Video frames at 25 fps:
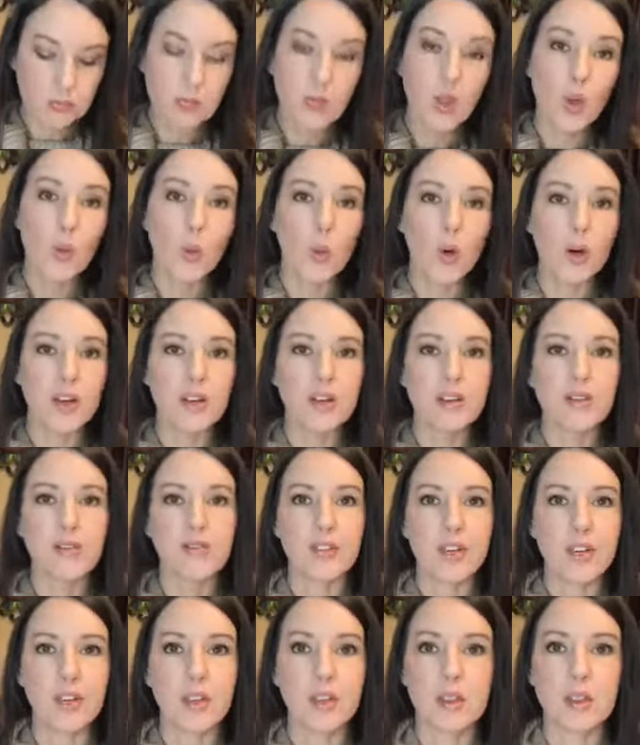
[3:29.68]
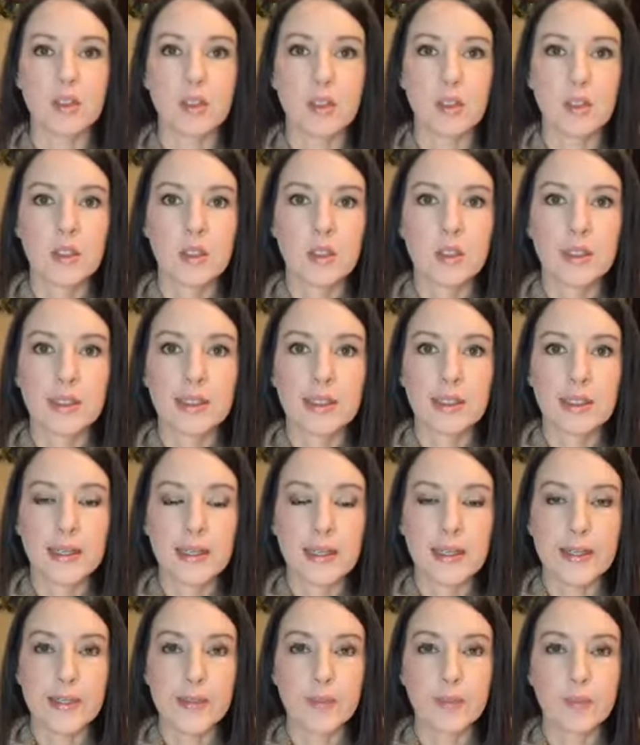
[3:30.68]
worry and fear.
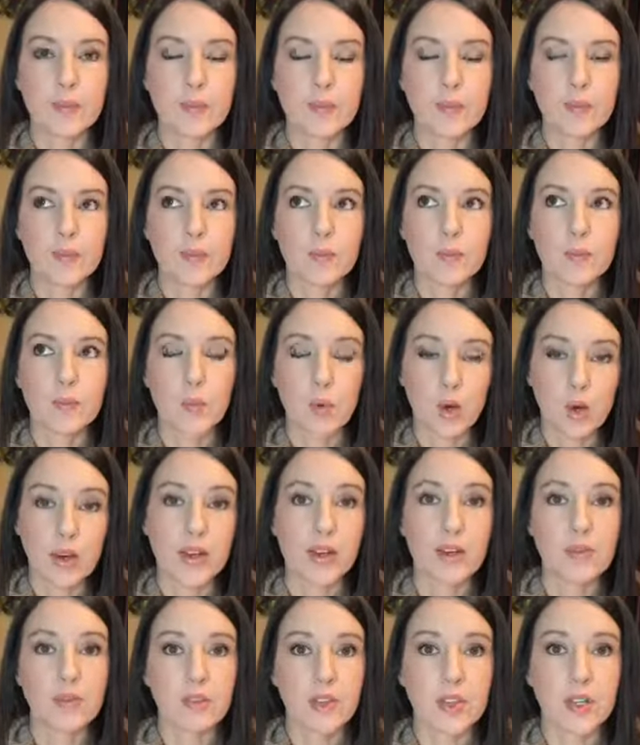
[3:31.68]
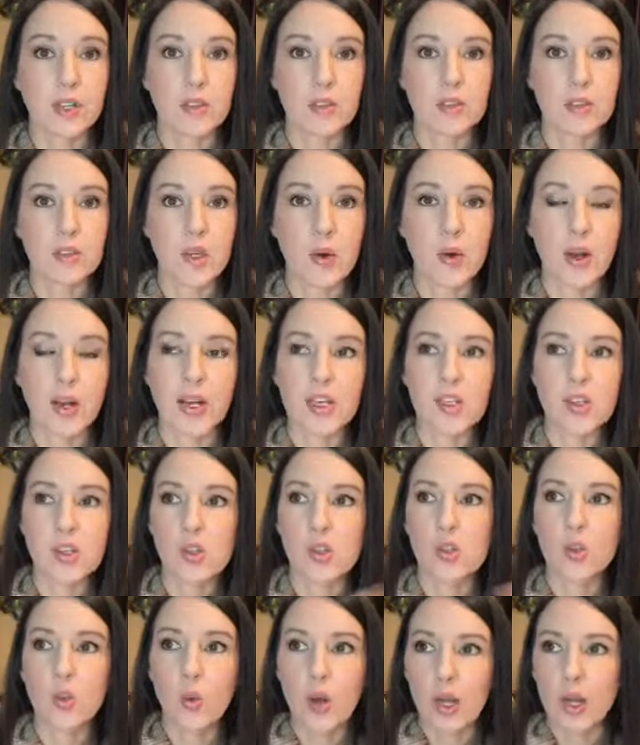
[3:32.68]
Um, worry and fear. So I can just
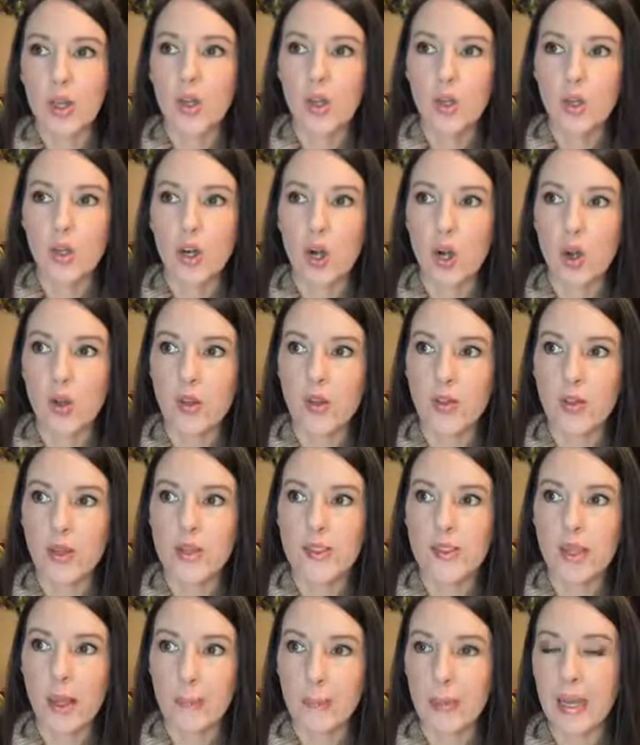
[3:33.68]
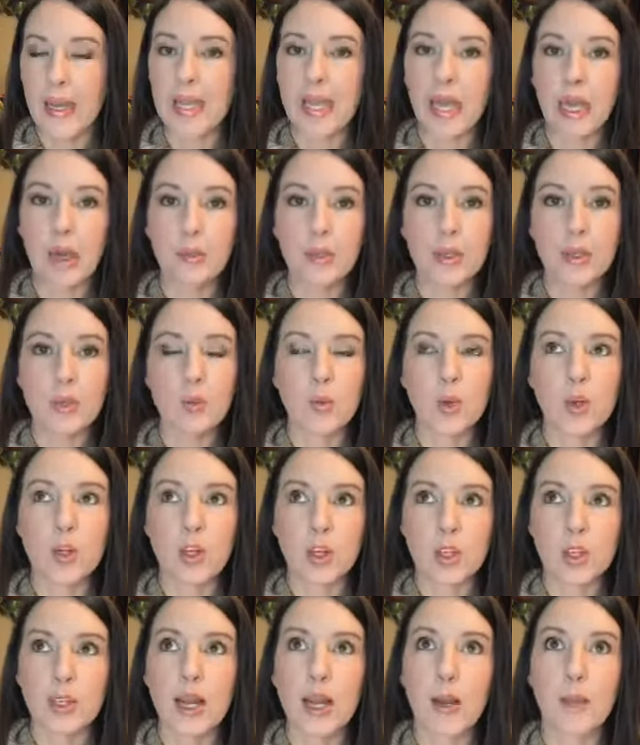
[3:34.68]
dwell on all the things that might happen, what
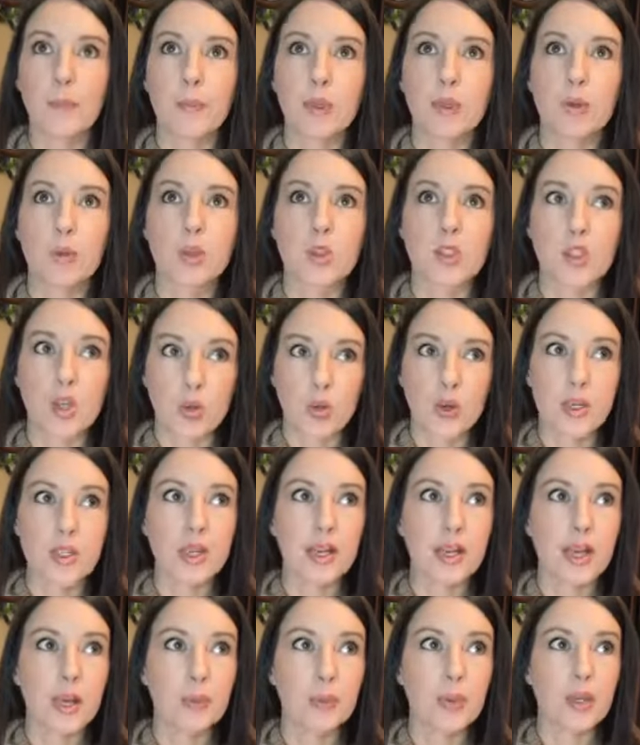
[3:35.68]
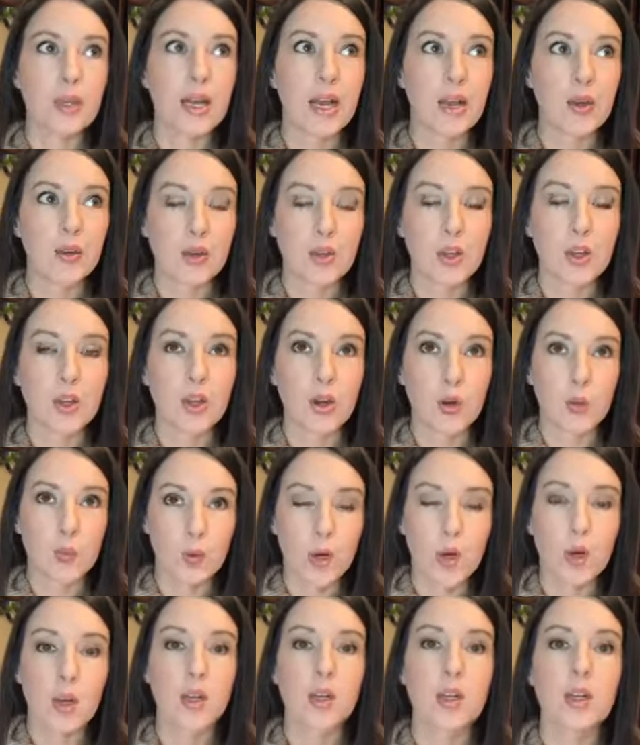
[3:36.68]
could happen, what's going to happen, how it could go
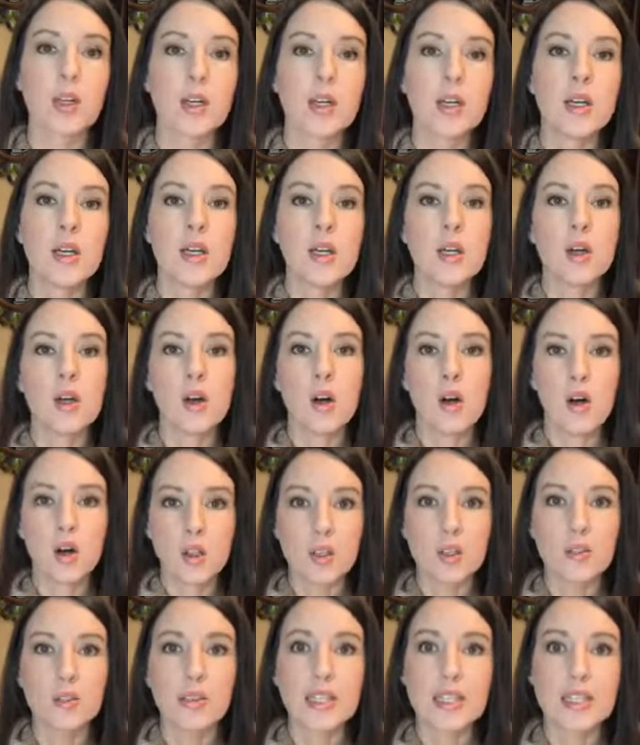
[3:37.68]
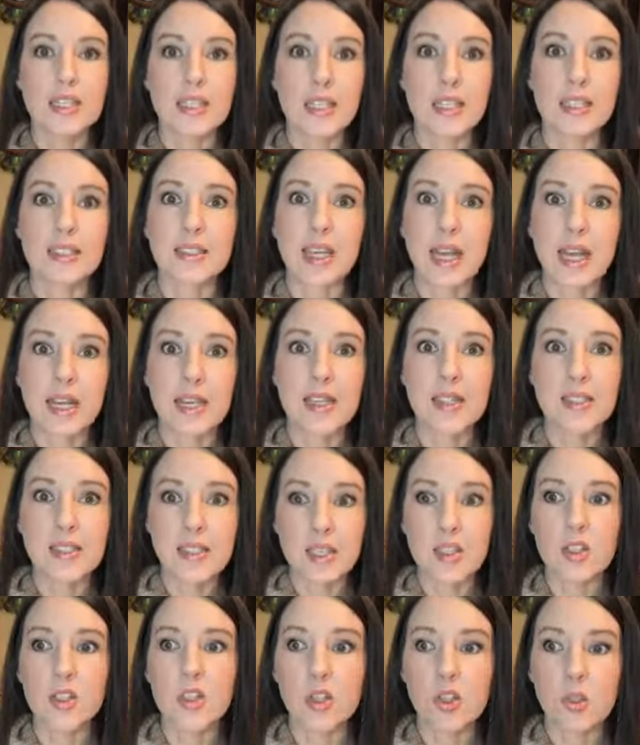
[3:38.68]
wrong, all of these things. I can
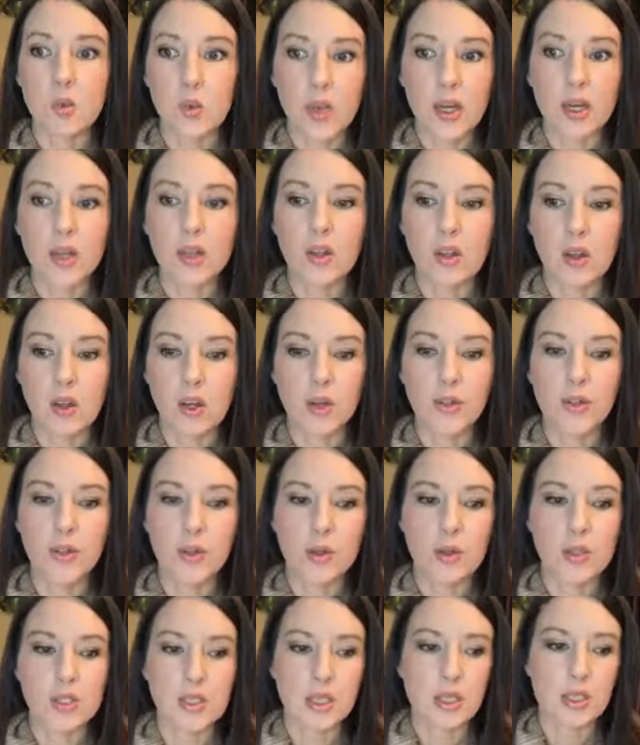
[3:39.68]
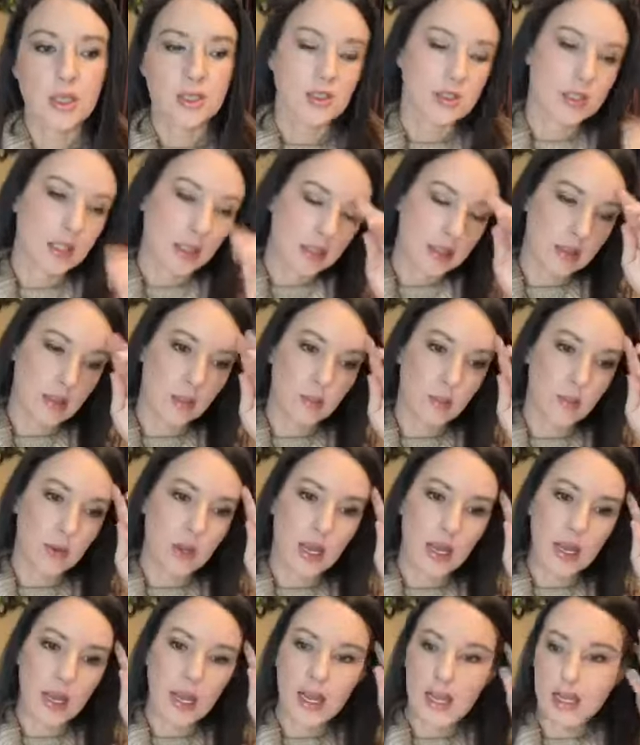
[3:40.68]
tend to dwell on those things. And the
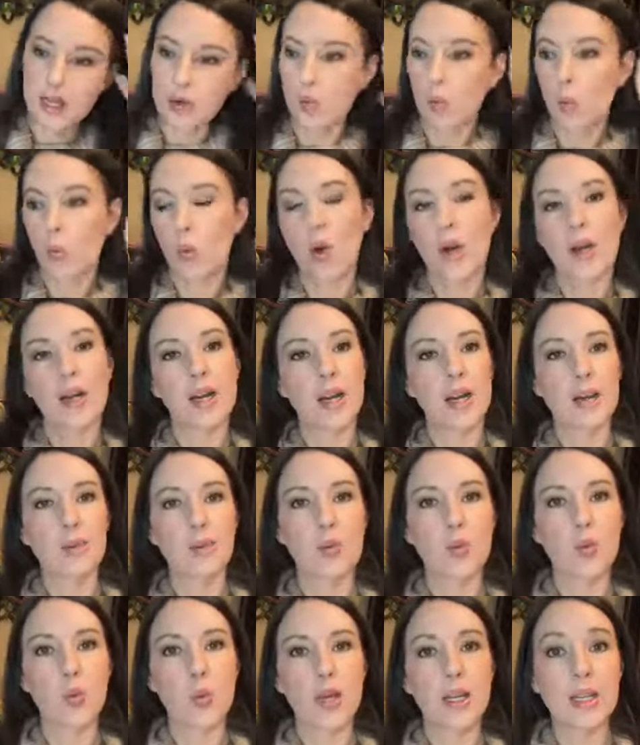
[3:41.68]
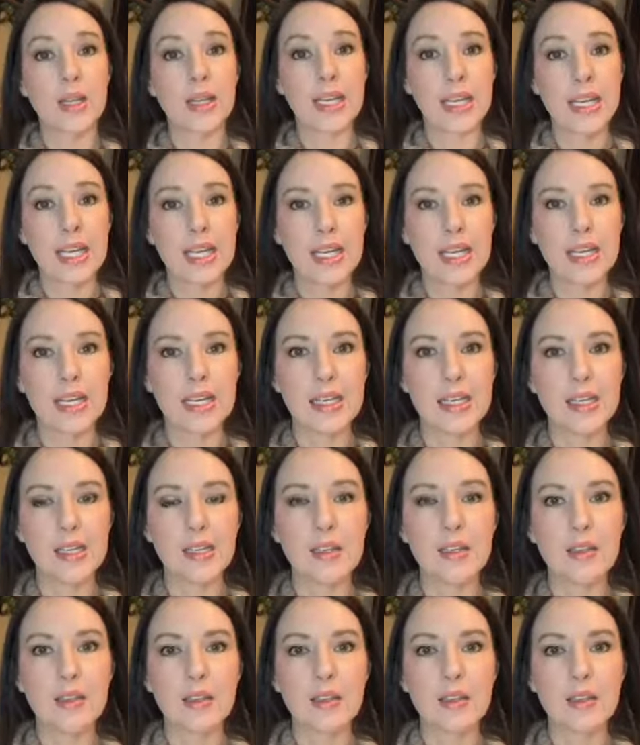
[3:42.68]
and what I'm dwelling in,